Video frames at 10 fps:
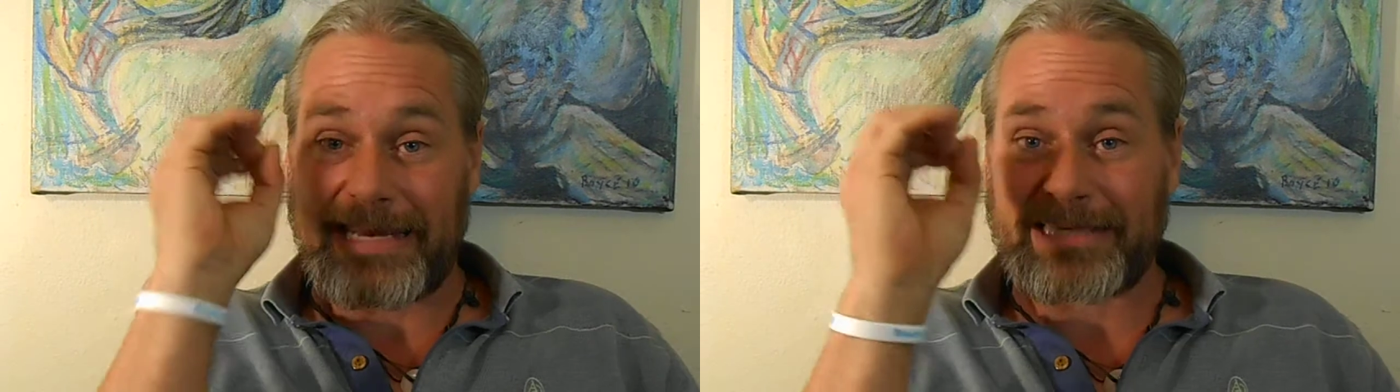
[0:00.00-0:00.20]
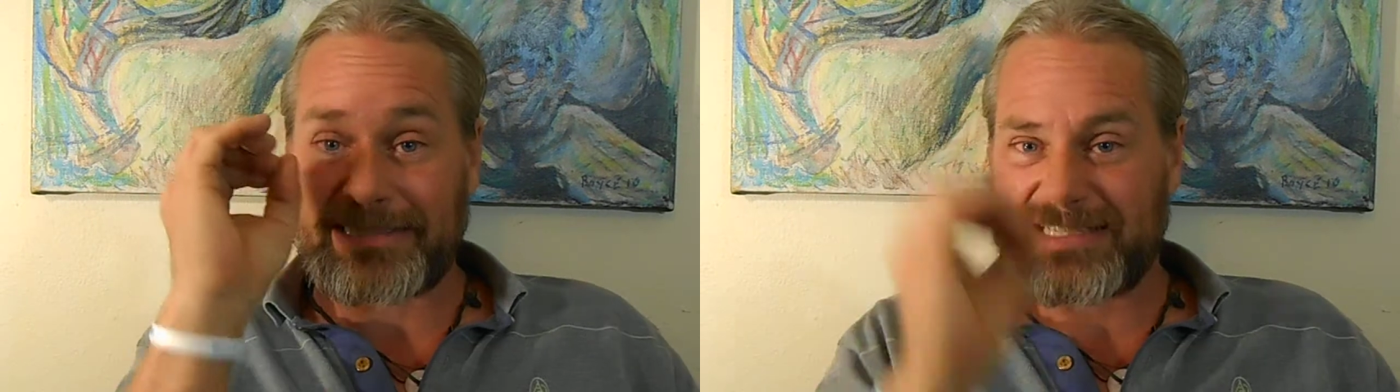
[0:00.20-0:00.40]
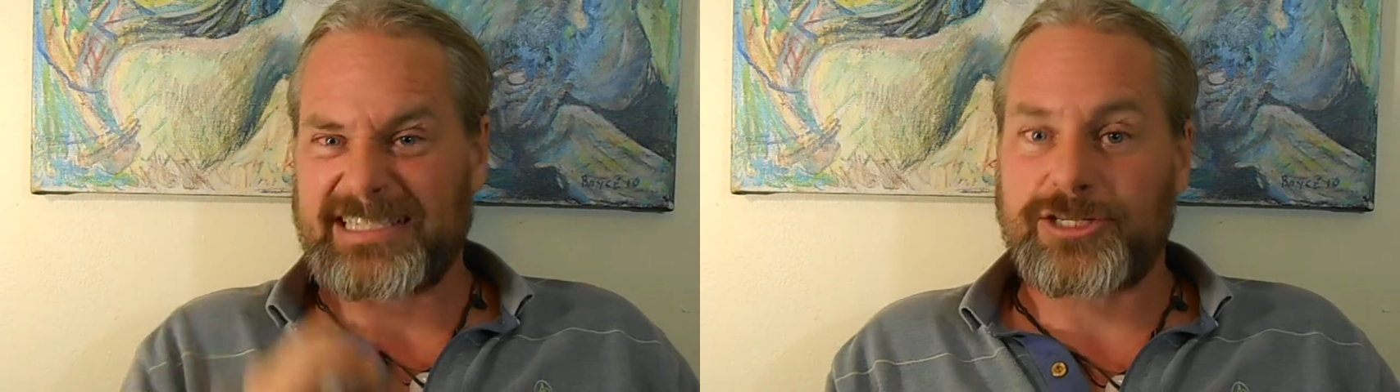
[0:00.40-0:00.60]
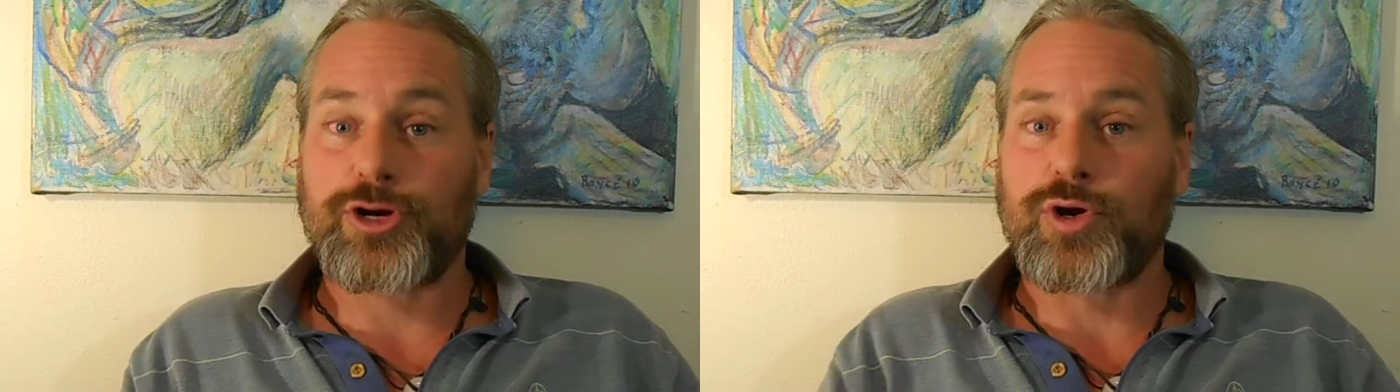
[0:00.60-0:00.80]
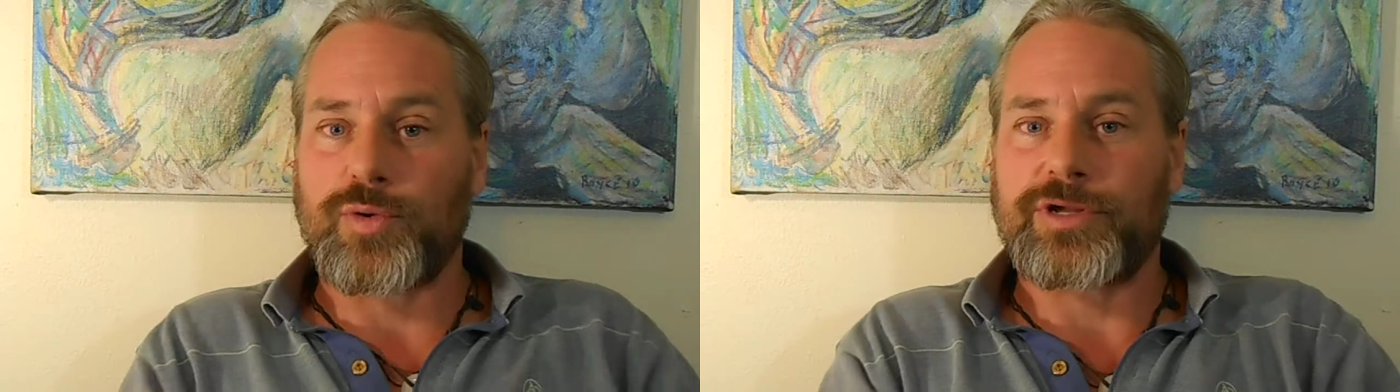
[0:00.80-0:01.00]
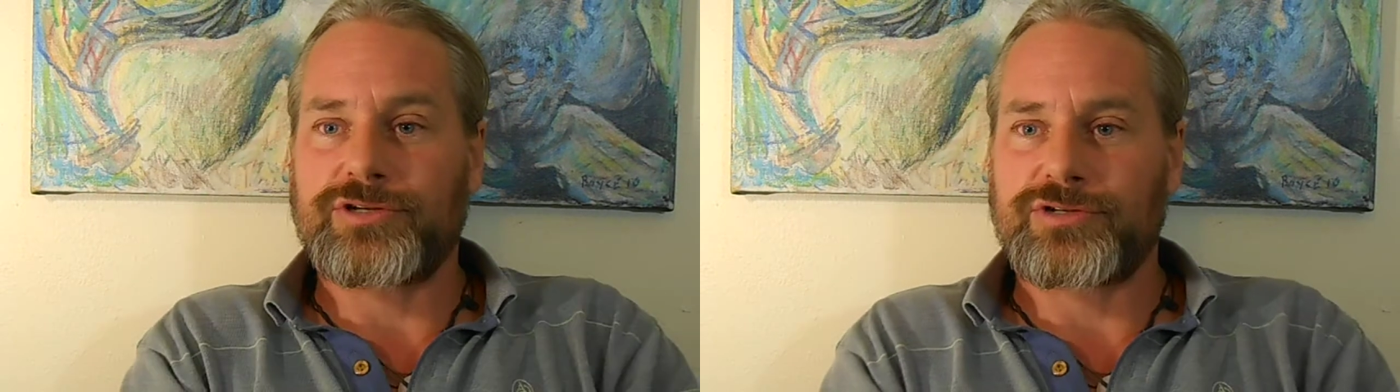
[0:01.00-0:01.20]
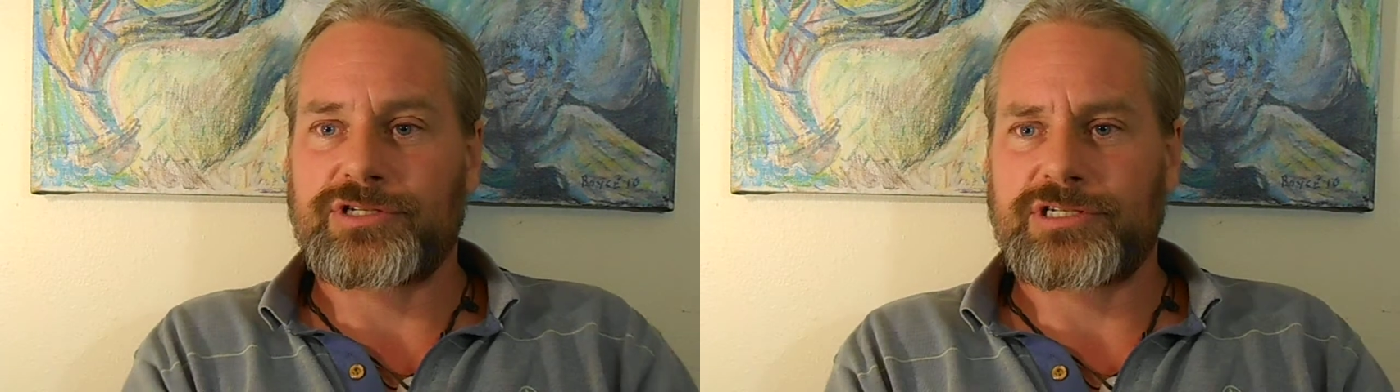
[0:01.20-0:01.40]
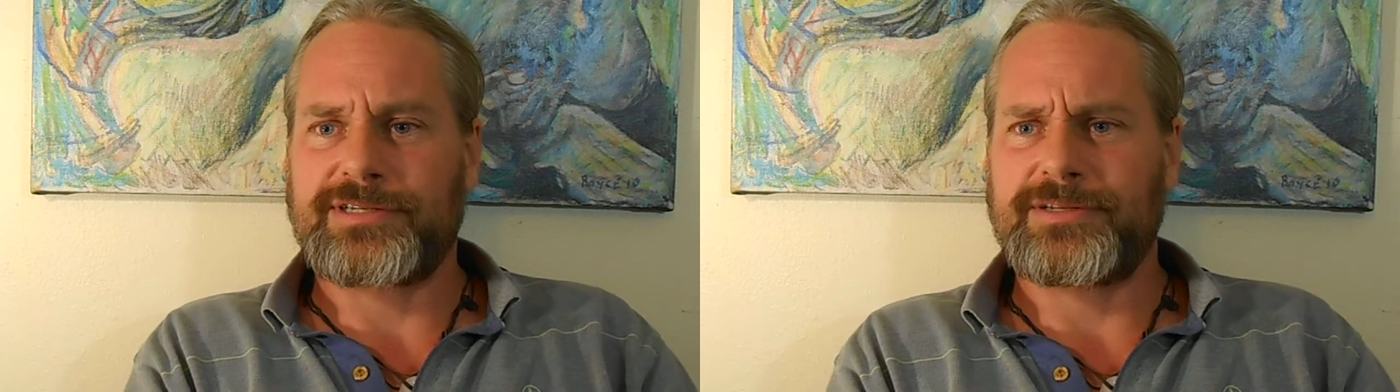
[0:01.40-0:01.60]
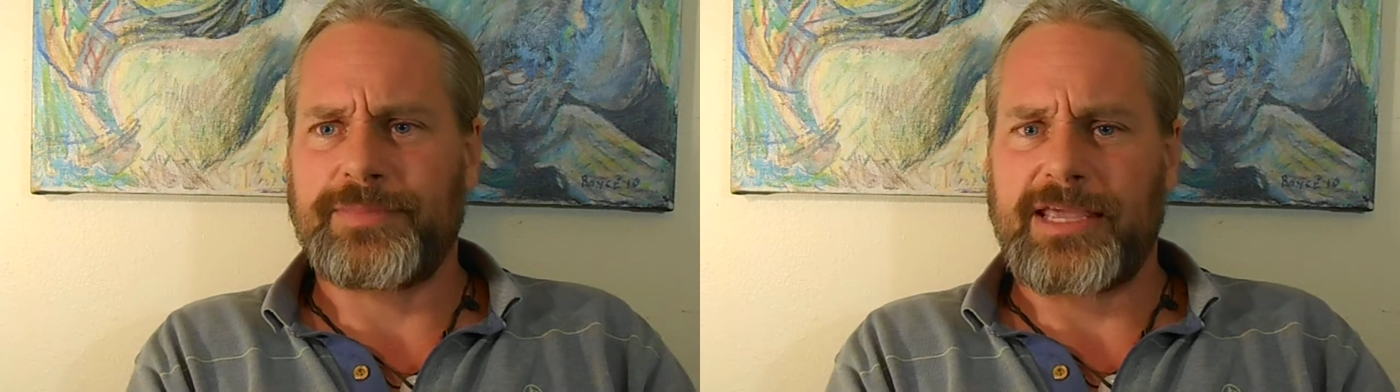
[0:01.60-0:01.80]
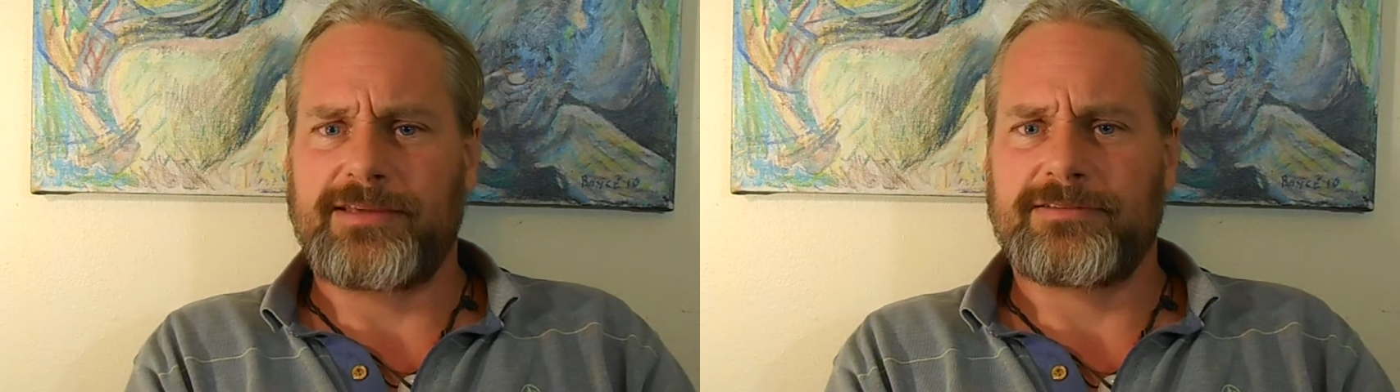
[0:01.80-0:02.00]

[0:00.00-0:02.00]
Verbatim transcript: it has zero interest to me.